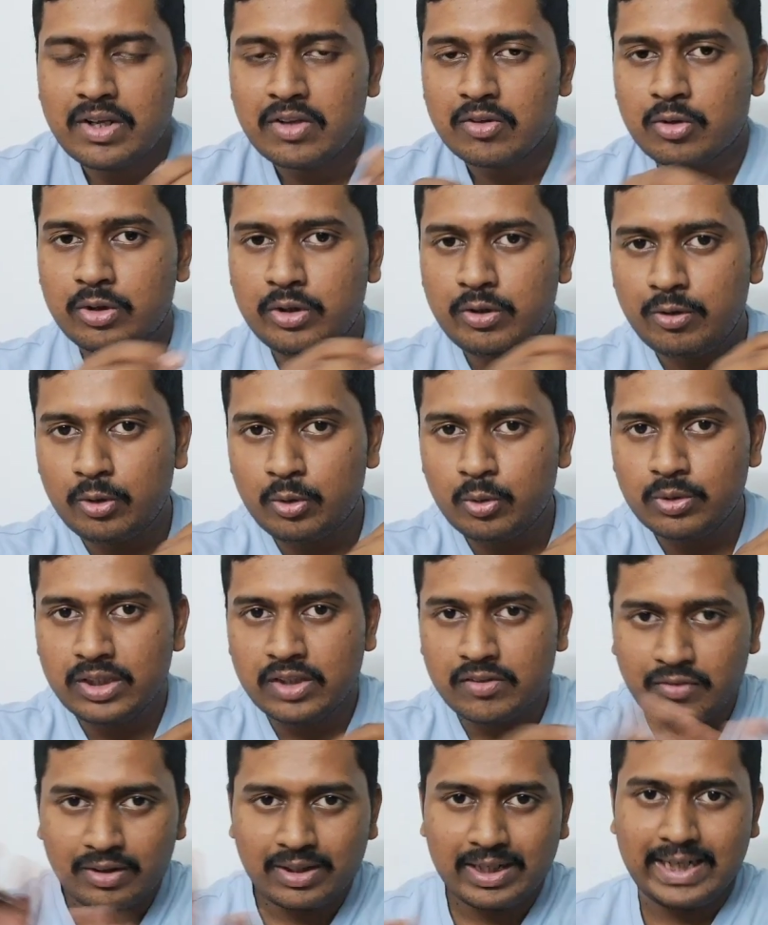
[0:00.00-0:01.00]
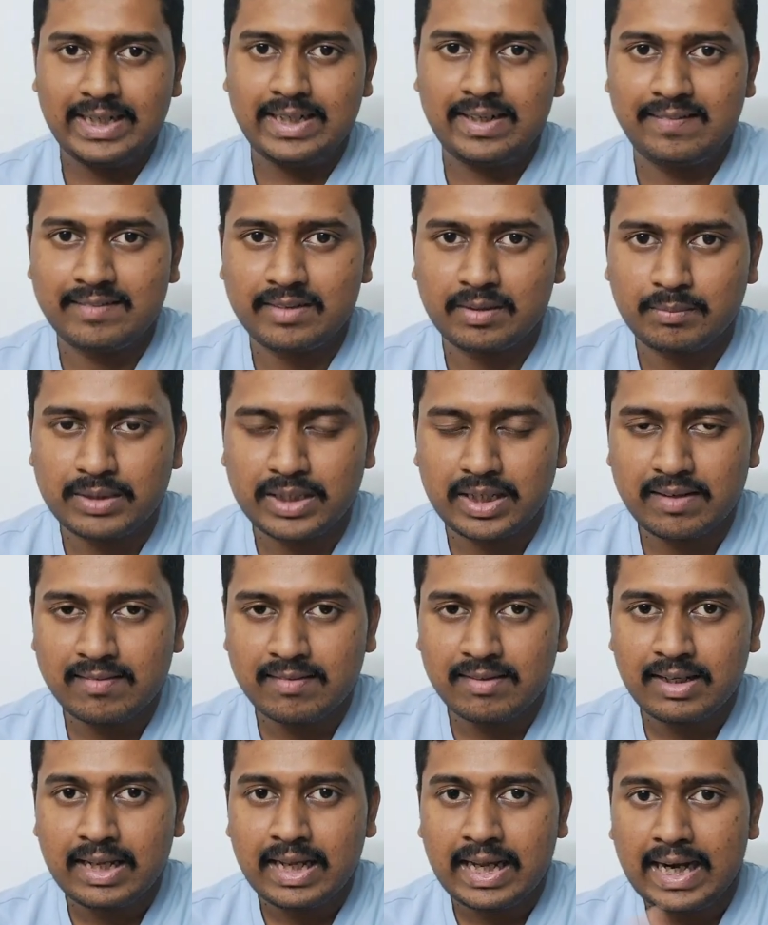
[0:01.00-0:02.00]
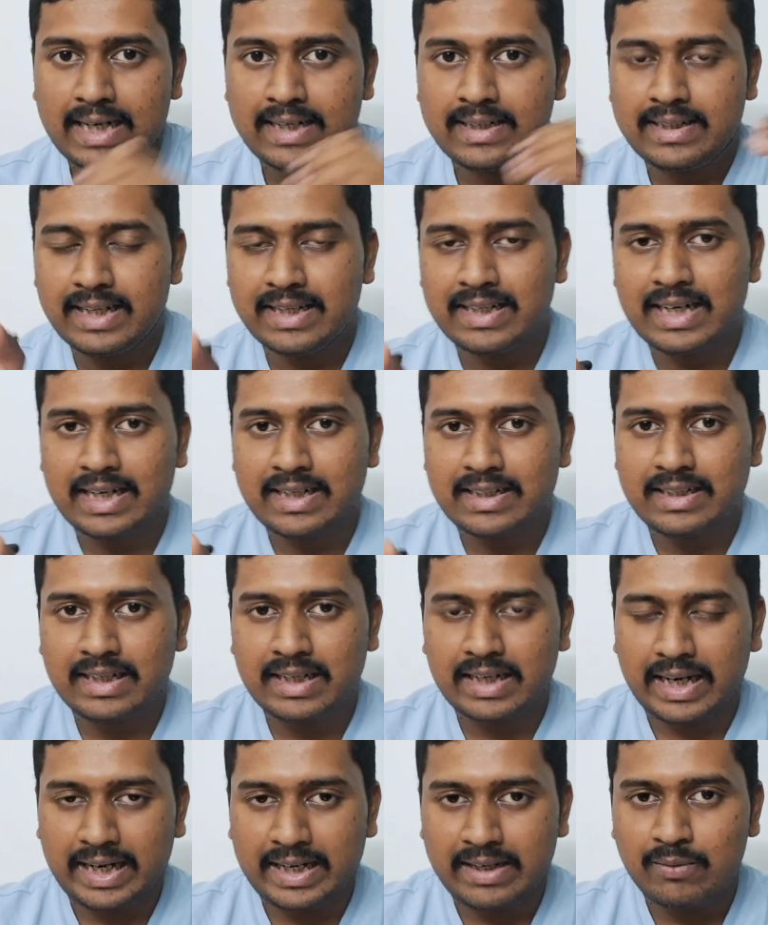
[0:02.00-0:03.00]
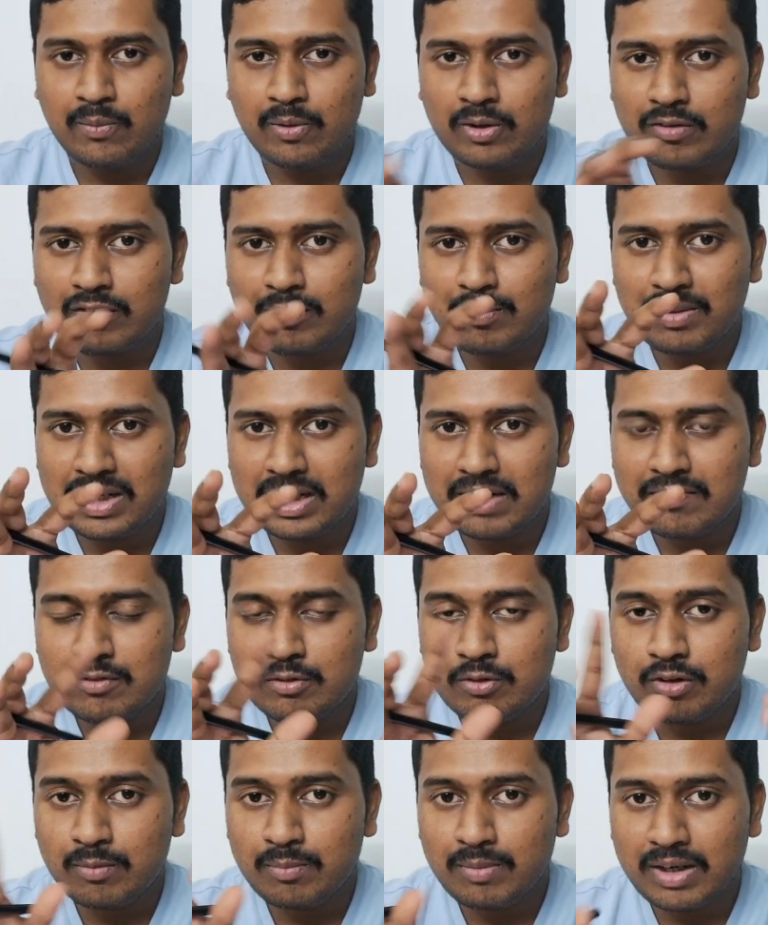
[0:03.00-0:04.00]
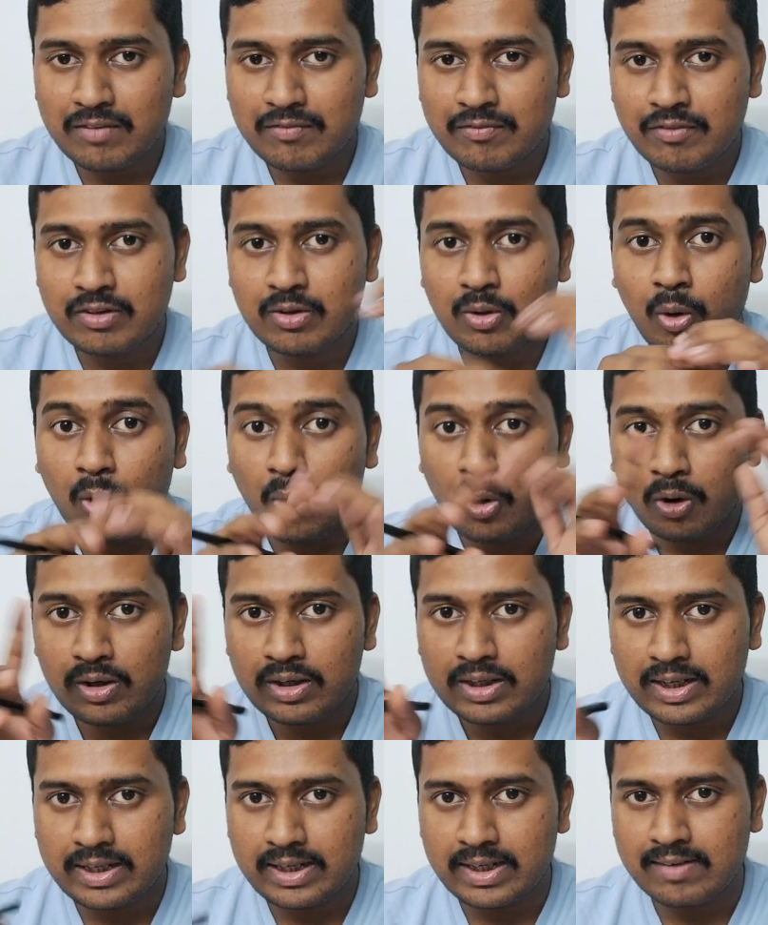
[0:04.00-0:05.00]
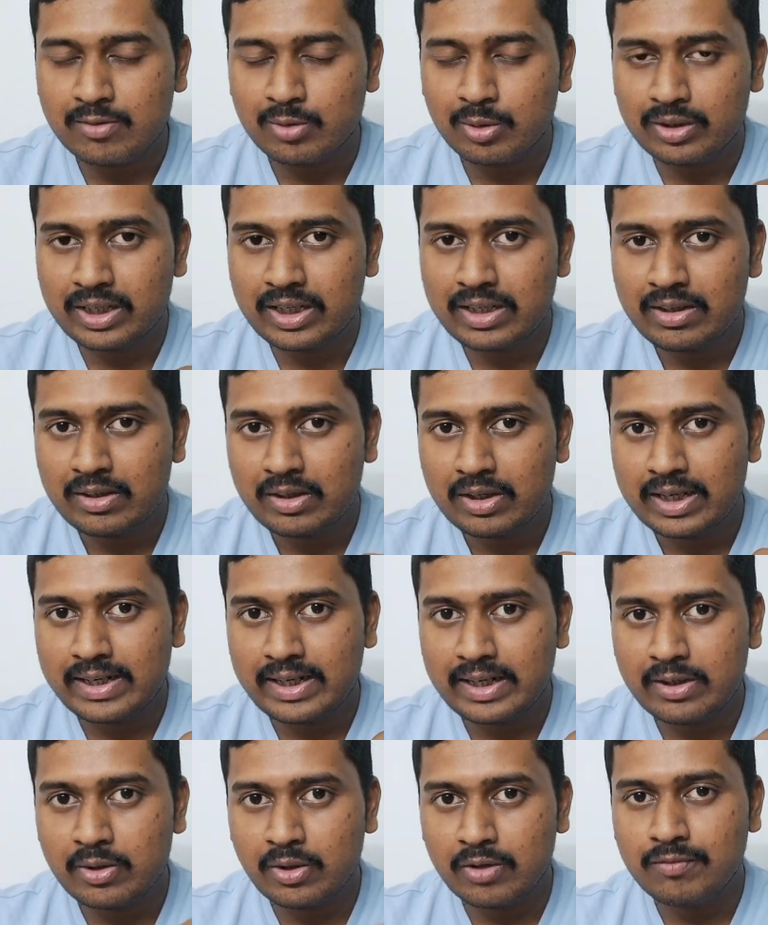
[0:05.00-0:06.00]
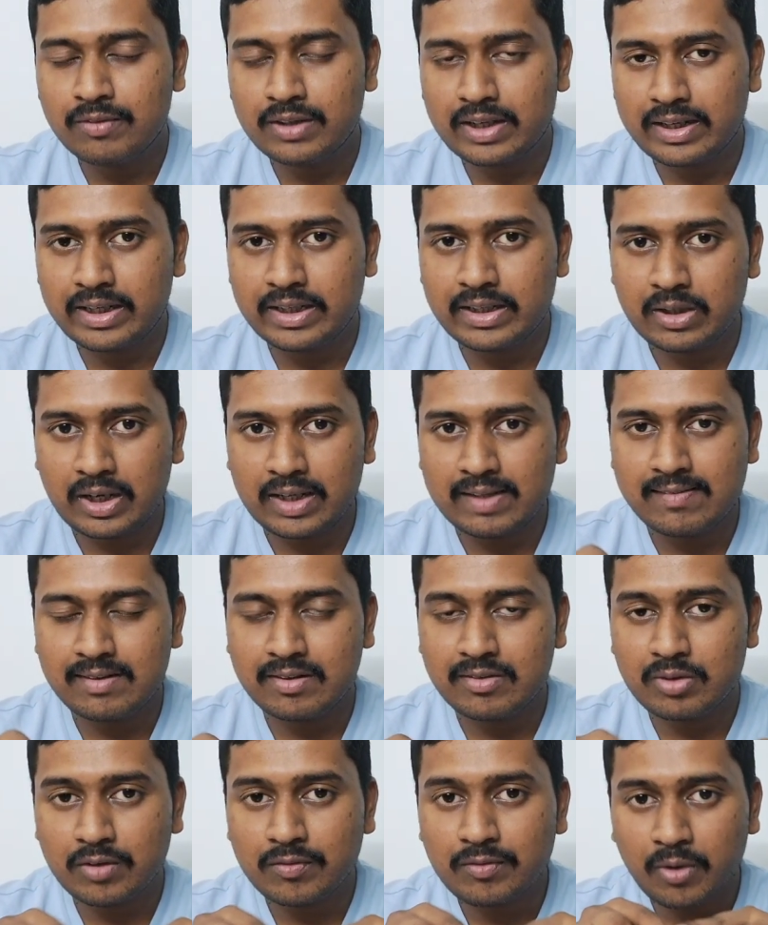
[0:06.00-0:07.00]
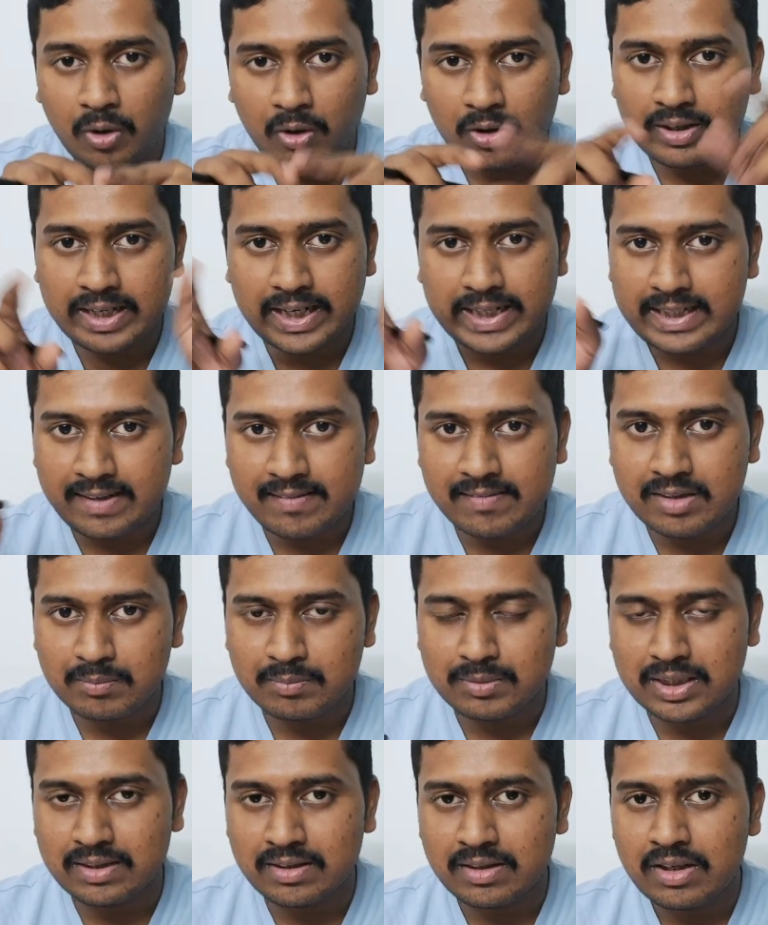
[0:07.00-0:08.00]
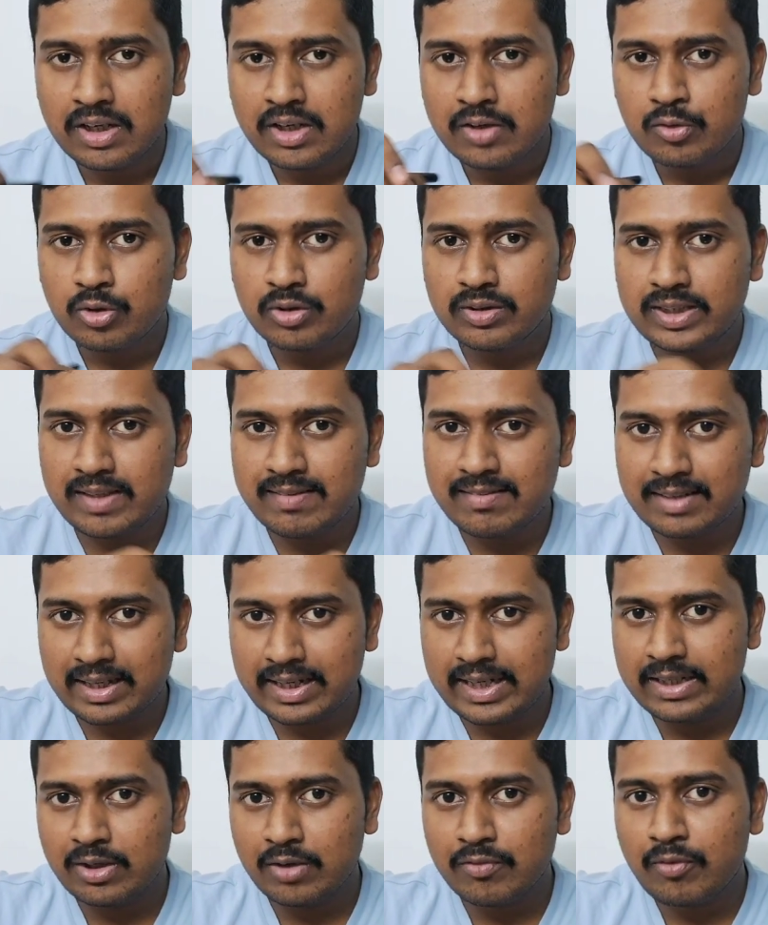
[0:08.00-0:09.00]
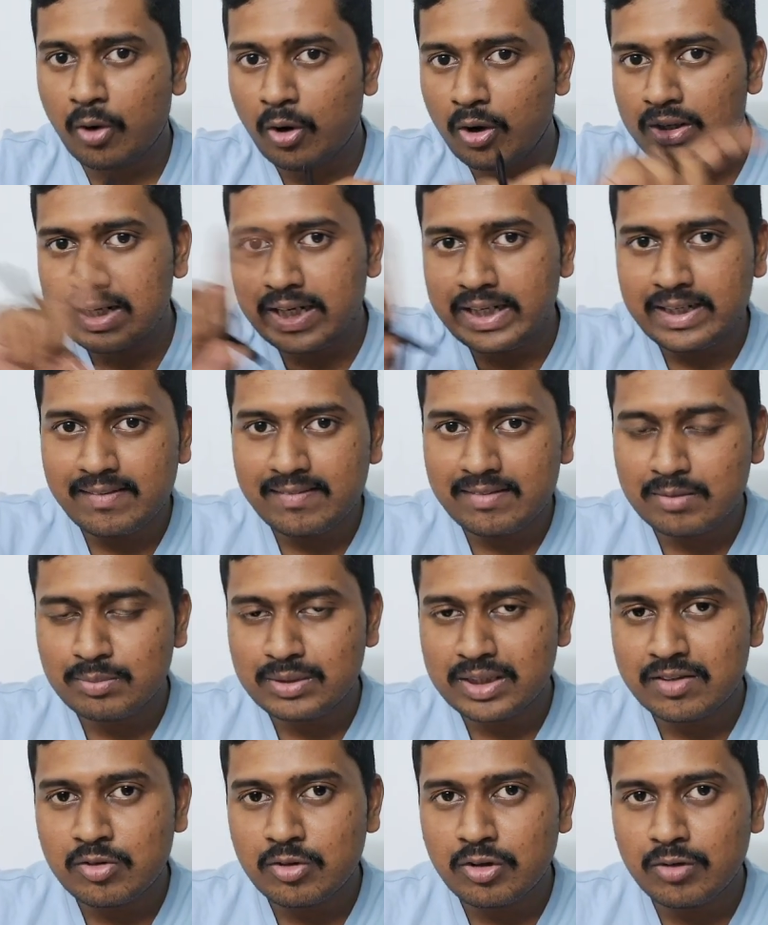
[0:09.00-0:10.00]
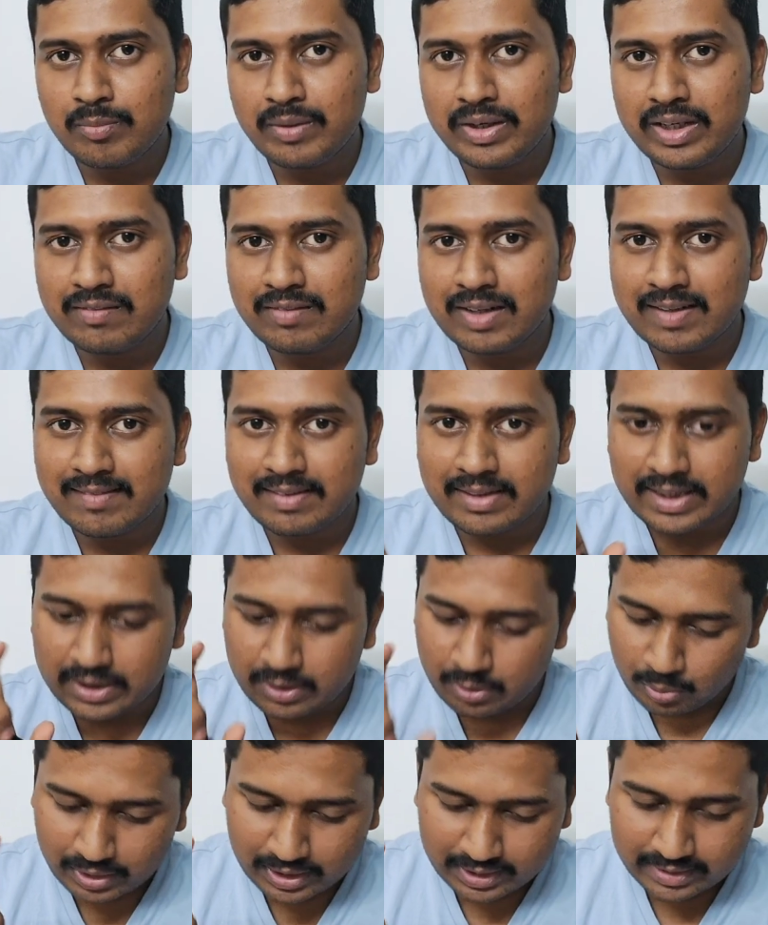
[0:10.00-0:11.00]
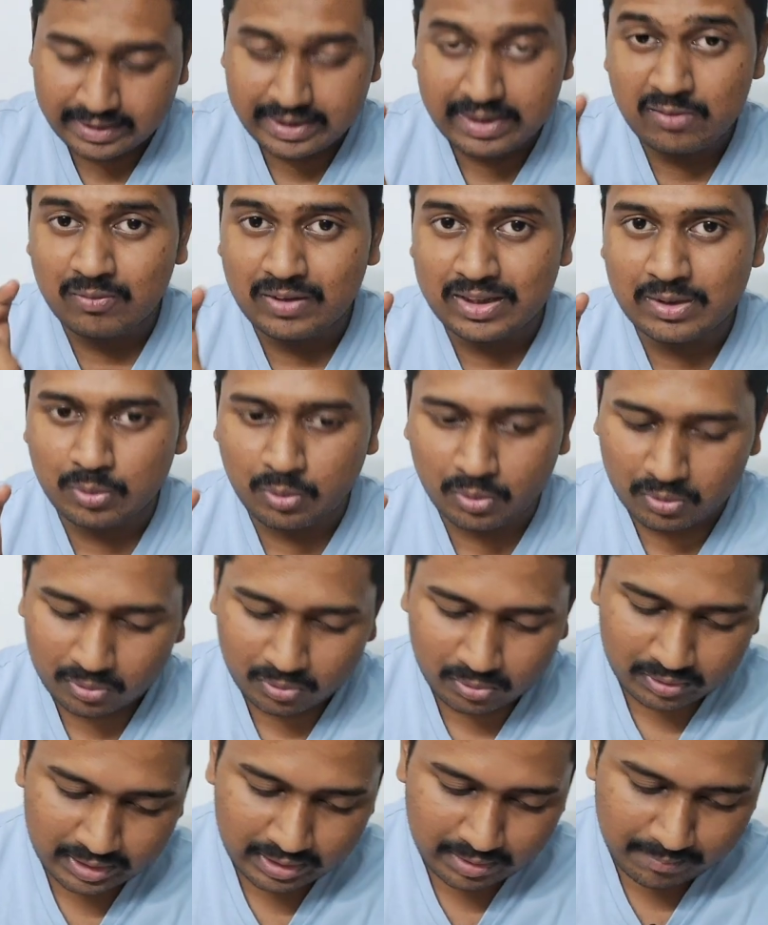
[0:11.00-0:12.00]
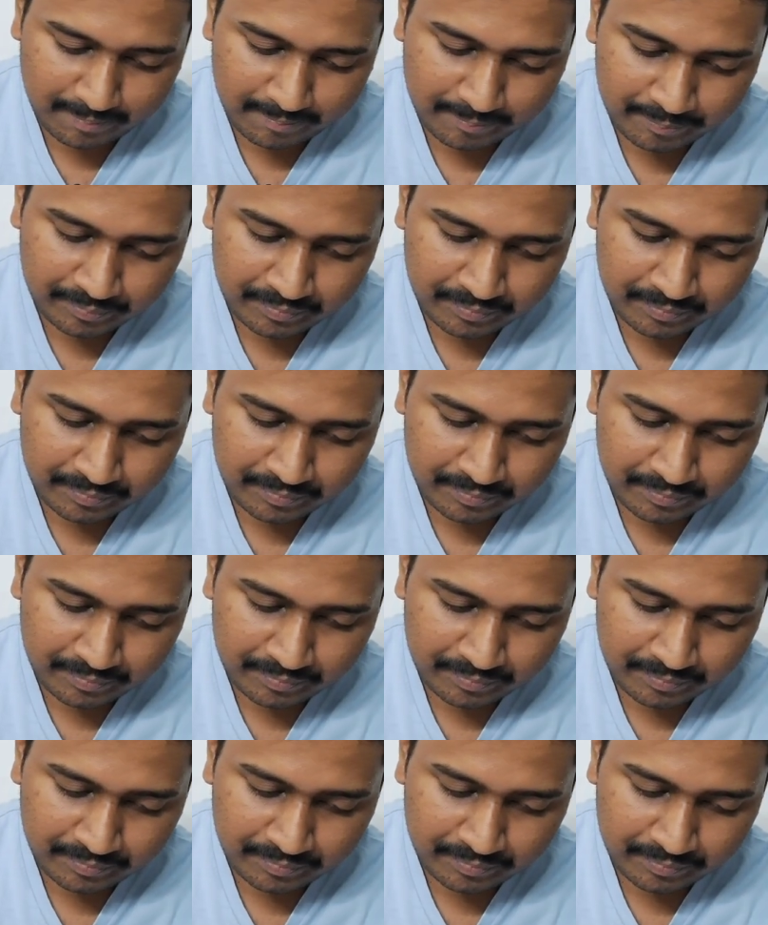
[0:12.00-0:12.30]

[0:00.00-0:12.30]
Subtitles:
So you will do this for 19 subjects, and then at the end, what will be left? You will be left with all corrects, okay? Correct answers of all 19 subjects. So this correct of all 19 subjects, you will be revising it together in one go, okay?